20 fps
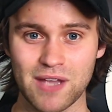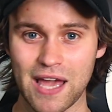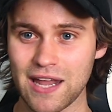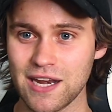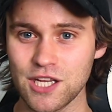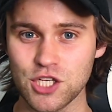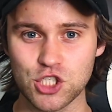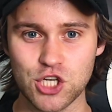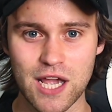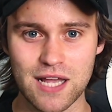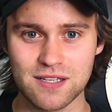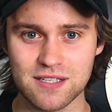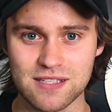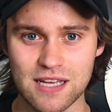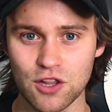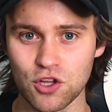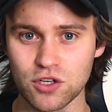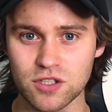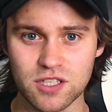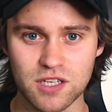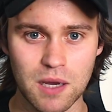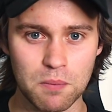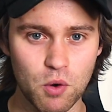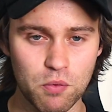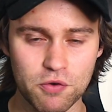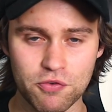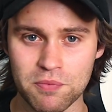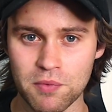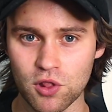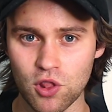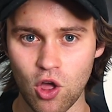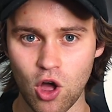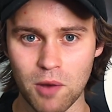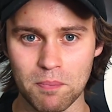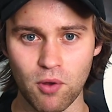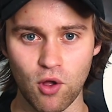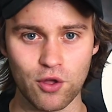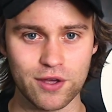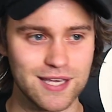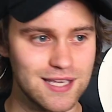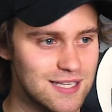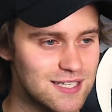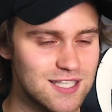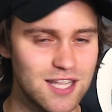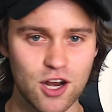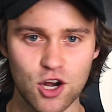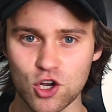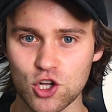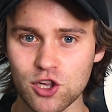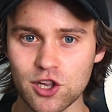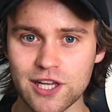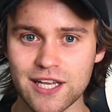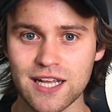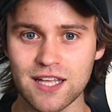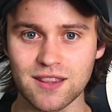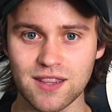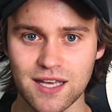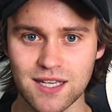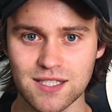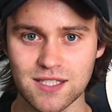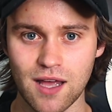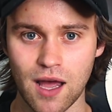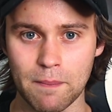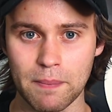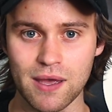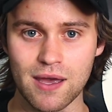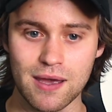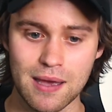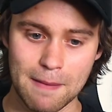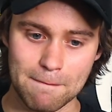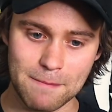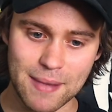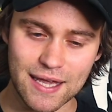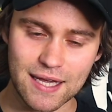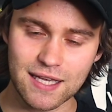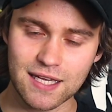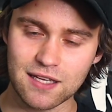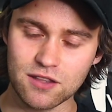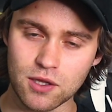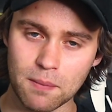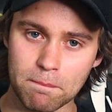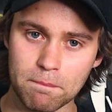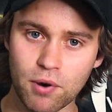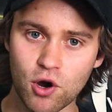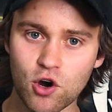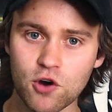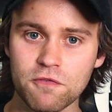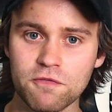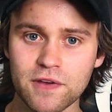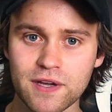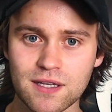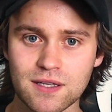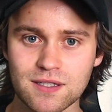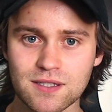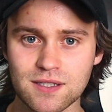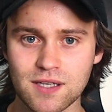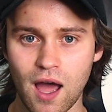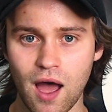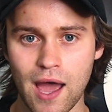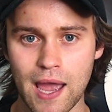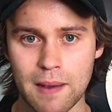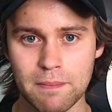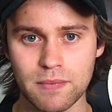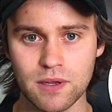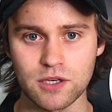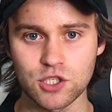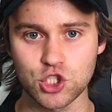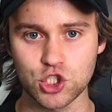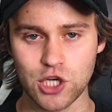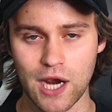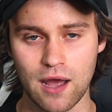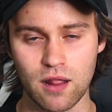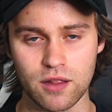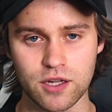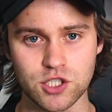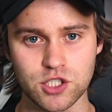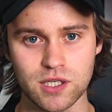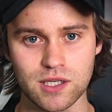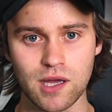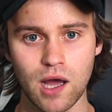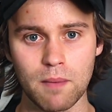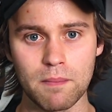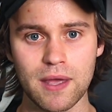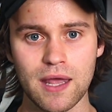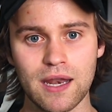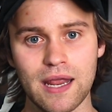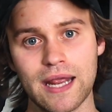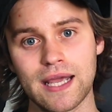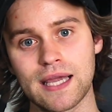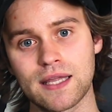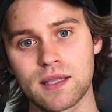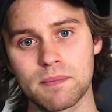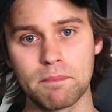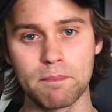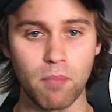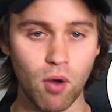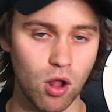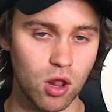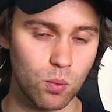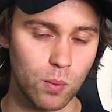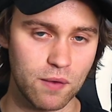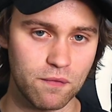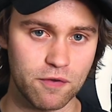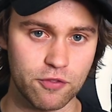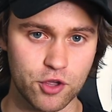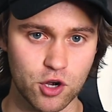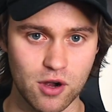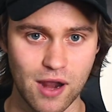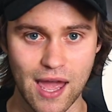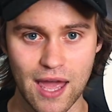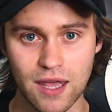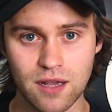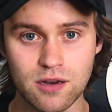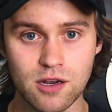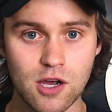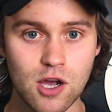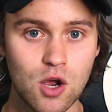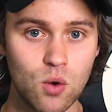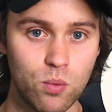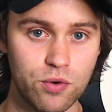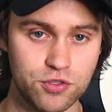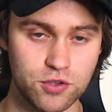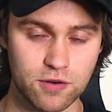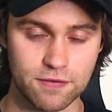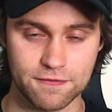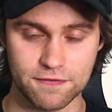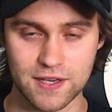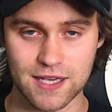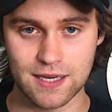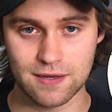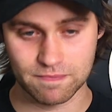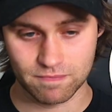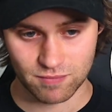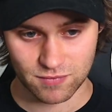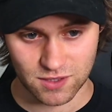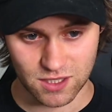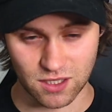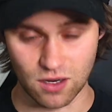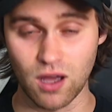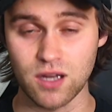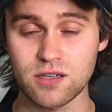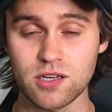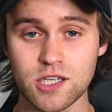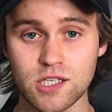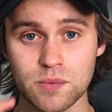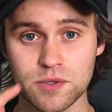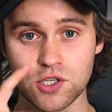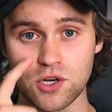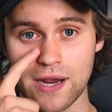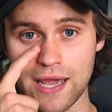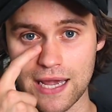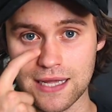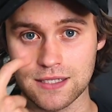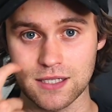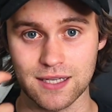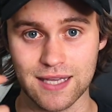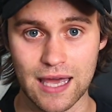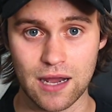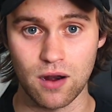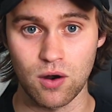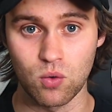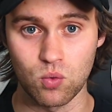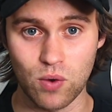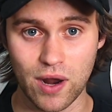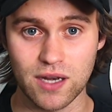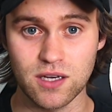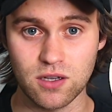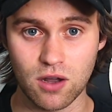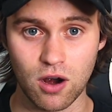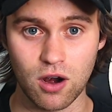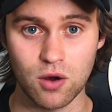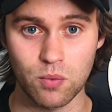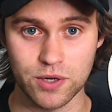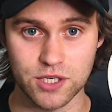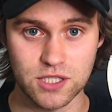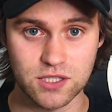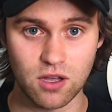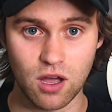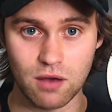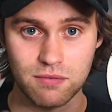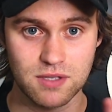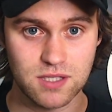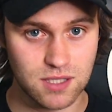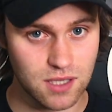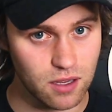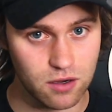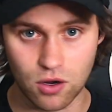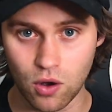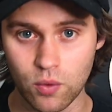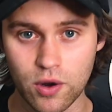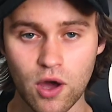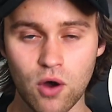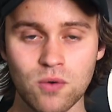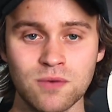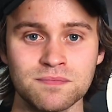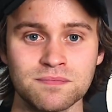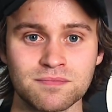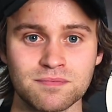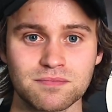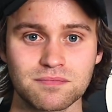Any chances that look to come over from a long ball, he is there cleaning things up, making the perfect timed challenge to come in and get the ball away with your head, with your feet, to not touch it with your hands and get a red card, which is obviously a no-no.